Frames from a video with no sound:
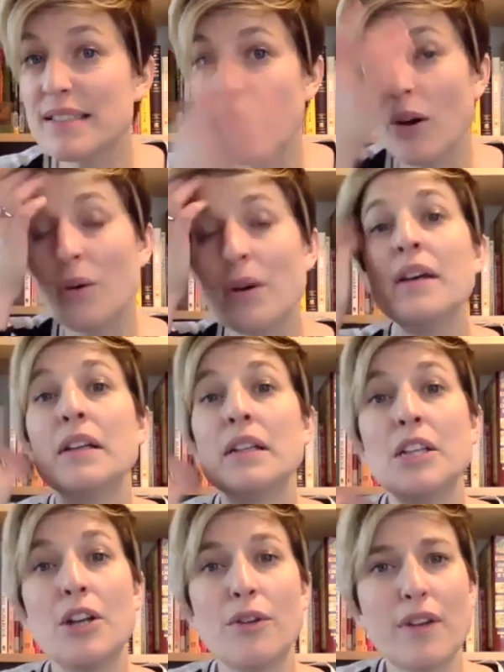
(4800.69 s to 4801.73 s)
So,
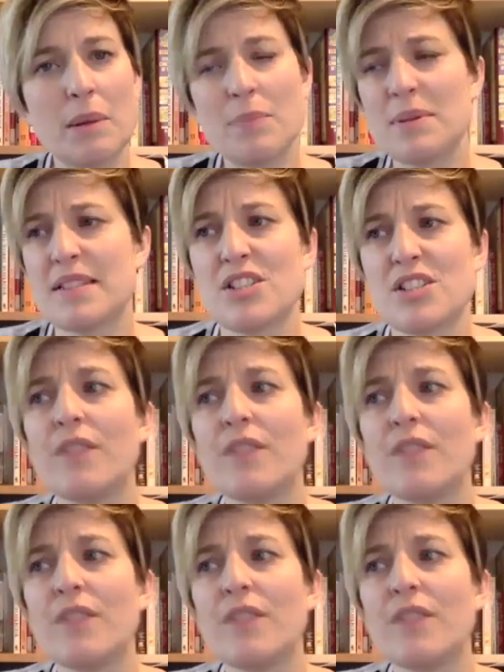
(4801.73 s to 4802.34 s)
if I'm in a position of